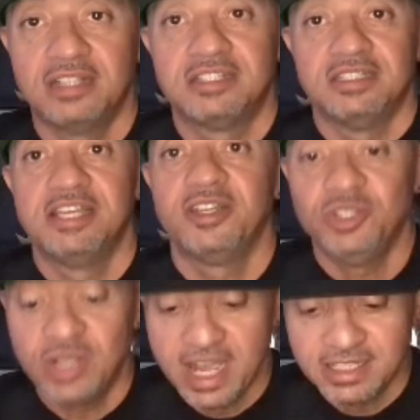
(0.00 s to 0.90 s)
to tell
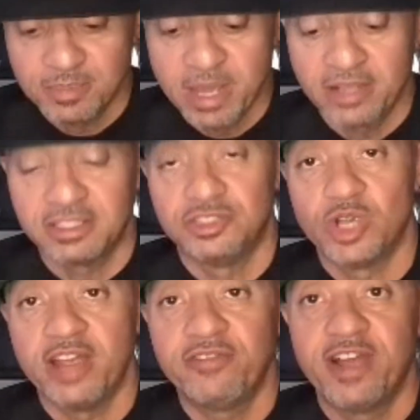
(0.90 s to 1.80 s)
you guys about the
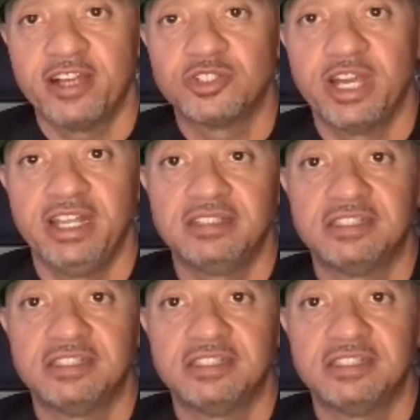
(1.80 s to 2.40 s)
dry fire training